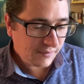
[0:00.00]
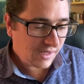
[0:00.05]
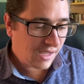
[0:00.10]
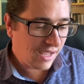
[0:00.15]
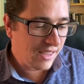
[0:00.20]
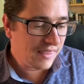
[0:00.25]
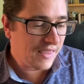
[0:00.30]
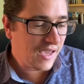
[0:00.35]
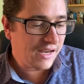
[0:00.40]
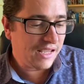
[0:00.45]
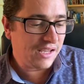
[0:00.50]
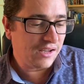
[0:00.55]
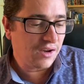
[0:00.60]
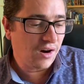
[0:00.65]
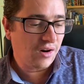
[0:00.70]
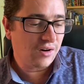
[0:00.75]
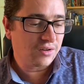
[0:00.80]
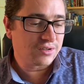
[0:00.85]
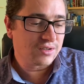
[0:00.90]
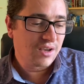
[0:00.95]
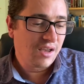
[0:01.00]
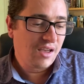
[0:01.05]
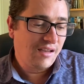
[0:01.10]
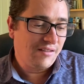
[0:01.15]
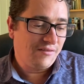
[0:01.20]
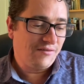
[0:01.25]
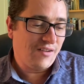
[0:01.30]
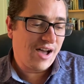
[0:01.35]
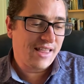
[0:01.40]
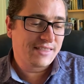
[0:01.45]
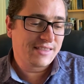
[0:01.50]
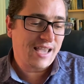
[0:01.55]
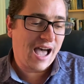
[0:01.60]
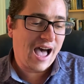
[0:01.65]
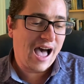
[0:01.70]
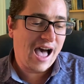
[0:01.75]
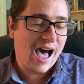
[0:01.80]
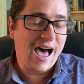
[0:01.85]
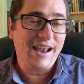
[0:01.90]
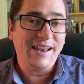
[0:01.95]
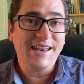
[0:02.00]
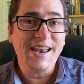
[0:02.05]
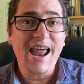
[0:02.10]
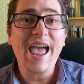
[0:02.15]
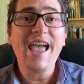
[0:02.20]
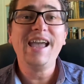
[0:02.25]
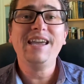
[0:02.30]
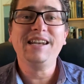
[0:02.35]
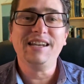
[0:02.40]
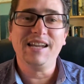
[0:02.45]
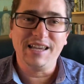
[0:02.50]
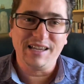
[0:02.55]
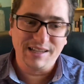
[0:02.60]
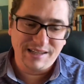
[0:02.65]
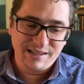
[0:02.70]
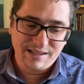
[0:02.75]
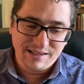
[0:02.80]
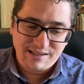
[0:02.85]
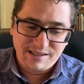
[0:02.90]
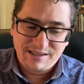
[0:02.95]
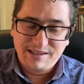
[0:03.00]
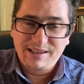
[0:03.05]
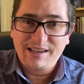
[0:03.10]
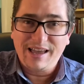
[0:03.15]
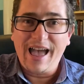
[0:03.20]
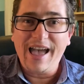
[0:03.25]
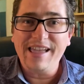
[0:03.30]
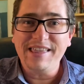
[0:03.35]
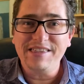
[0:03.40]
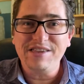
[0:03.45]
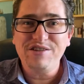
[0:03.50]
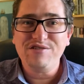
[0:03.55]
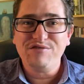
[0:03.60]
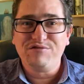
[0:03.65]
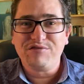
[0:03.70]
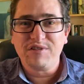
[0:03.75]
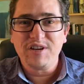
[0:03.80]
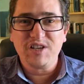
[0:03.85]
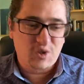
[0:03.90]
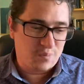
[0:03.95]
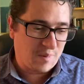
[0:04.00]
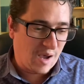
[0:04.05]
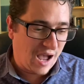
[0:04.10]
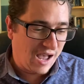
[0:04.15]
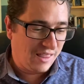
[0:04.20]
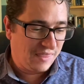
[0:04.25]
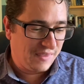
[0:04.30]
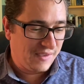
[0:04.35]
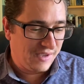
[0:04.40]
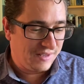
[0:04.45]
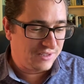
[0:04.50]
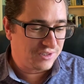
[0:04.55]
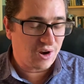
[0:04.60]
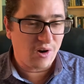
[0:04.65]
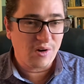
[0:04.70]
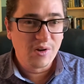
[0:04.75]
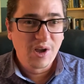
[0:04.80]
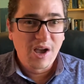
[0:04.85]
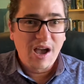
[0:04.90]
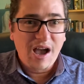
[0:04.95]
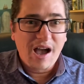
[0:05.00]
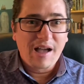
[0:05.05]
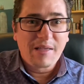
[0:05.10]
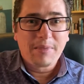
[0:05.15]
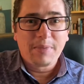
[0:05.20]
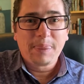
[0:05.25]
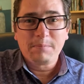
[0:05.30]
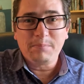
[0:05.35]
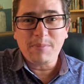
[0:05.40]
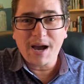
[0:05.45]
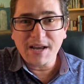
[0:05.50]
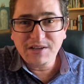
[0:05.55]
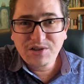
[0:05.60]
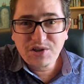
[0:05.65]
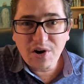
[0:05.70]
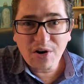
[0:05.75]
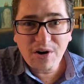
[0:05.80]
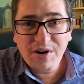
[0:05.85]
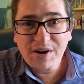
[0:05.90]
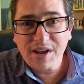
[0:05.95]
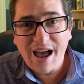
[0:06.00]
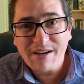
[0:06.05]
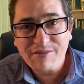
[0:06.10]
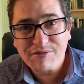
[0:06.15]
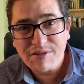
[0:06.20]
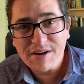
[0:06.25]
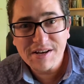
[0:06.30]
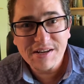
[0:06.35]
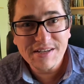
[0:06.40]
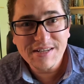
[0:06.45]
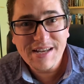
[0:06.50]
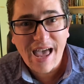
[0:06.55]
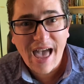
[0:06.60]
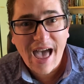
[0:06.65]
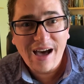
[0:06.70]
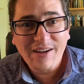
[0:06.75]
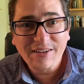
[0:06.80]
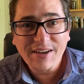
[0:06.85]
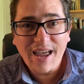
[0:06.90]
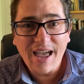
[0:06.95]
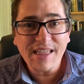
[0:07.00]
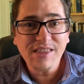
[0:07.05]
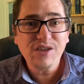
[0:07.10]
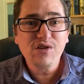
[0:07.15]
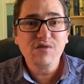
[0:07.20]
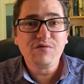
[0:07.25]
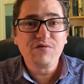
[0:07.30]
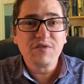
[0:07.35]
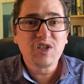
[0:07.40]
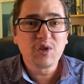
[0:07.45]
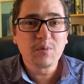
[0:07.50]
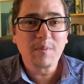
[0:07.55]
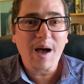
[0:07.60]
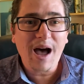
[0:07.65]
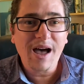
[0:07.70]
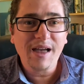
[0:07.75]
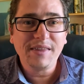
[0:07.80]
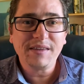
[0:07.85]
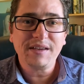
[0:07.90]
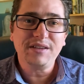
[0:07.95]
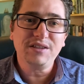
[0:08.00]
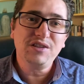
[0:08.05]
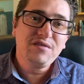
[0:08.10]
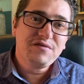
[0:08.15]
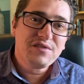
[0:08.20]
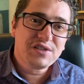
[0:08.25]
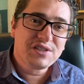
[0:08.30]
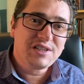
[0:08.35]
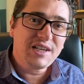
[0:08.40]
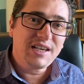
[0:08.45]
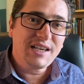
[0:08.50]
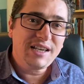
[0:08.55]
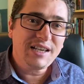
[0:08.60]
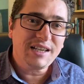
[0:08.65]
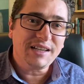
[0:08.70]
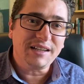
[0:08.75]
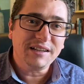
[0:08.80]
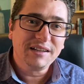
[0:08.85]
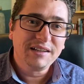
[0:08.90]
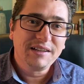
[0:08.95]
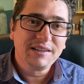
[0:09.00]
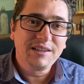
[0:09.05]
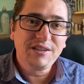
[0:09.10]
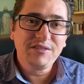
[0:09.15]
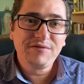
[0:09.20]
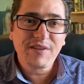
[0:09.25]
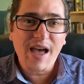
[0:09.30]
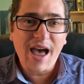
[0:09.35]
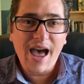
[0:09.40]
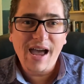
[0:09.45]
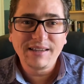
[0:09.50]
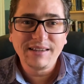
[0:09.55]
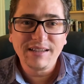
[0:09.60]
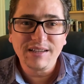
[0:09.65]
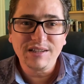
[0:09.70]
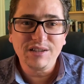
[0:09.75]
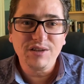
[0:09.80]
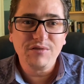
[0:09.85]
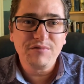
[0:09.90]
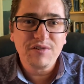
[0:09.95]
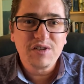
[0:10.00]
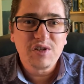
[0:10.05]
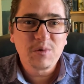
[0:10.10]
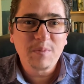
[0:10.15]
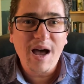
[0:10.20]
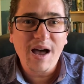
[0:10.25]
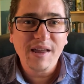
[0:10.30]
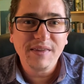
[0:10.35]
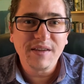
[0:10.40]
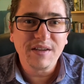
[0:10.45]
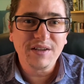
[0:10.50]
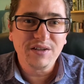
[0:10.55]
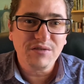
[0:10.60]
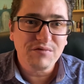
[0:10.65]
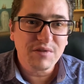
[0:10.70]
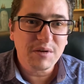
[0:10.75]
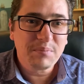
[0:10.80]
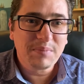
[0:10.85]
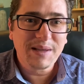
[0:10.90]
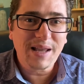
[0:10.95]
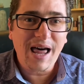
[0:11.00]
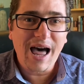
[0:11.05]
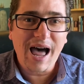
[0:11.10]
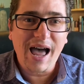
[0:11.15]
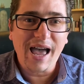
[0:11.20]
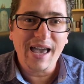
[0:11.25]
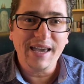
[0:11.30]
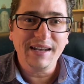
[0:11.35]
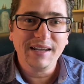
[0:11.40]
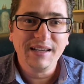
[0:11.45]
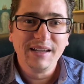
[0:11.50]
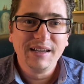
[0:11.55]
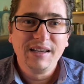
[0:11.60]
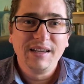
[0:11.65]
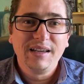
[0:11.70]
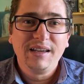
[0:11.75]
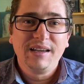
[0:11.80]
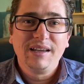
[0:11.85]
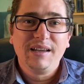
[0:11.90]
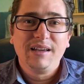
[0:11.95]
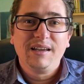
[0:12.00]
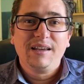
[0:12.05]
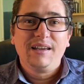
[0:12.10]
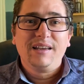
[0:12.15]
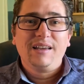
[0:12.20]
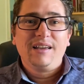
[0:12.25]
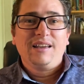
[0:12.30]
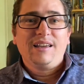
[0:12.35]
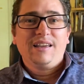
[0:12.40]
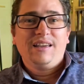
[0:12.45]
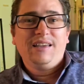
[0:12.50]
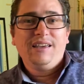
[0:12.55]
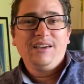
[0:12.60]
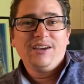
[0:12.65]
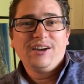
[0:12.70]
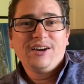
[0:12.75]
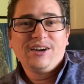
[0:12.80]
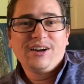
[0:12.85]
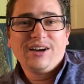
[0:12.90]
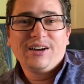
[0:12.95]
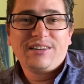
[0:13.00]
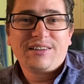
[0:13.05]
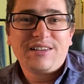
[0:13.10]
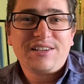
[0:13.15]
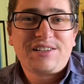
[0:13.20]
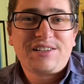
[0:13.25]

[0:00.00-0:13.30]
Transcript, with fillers: And then he goes, Vata aneni and you've responded. So my journey I've written down and you've responded. You've seen, you've acted, you responded, you replied. Here, the